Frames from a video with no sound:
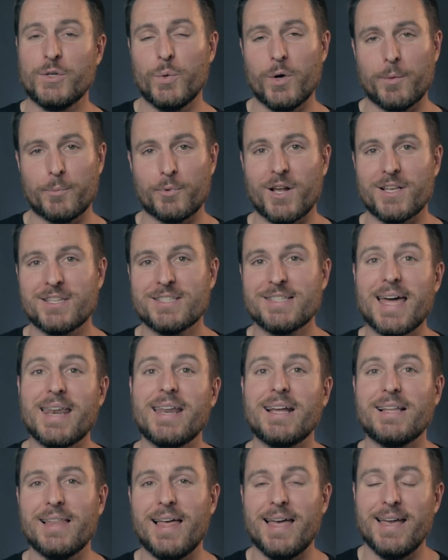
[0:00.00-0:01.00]
to a
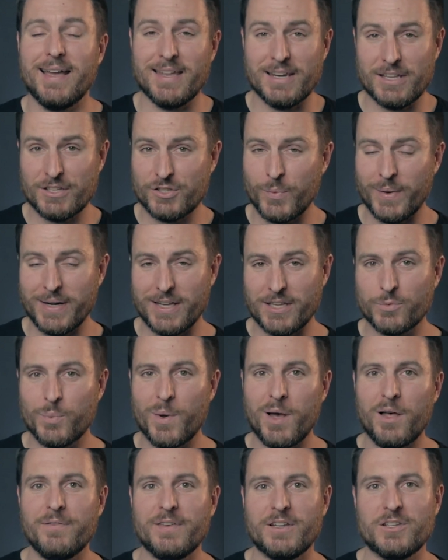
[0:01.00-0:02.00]
prosthetic leg in a
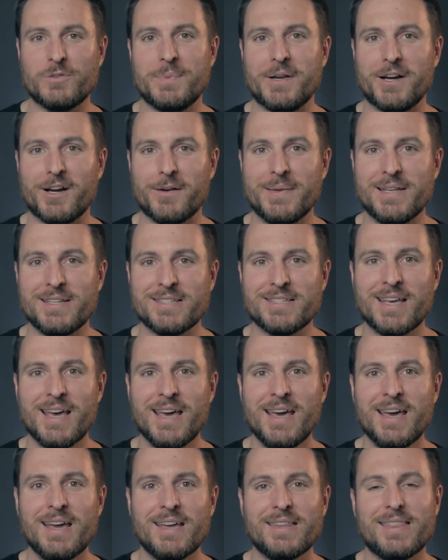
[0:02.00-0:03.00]
2012 experiment,
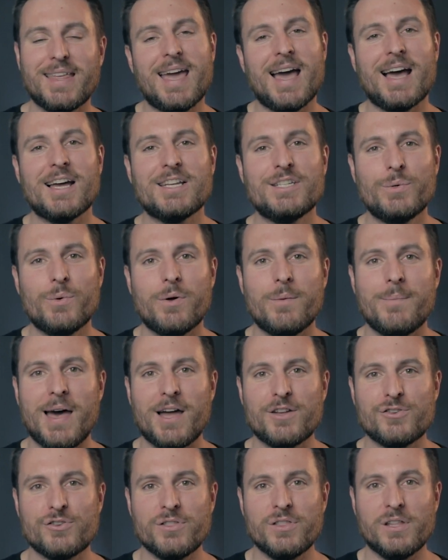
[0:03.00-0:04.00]
they had to
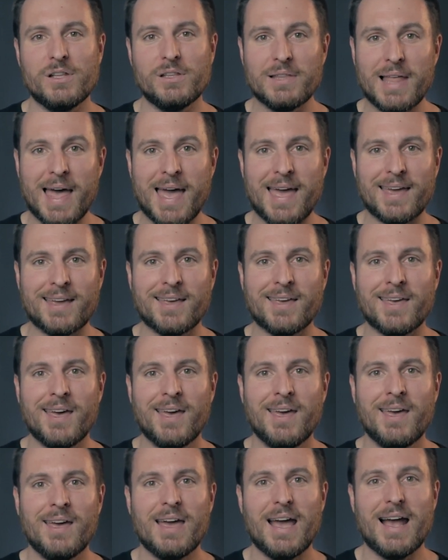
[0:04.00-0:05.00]
imagine the leg
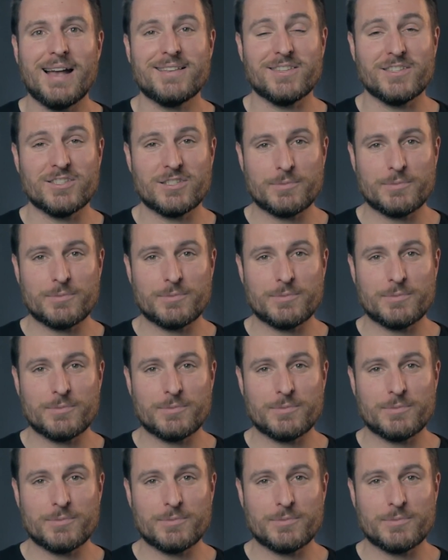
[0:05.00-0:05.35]
as a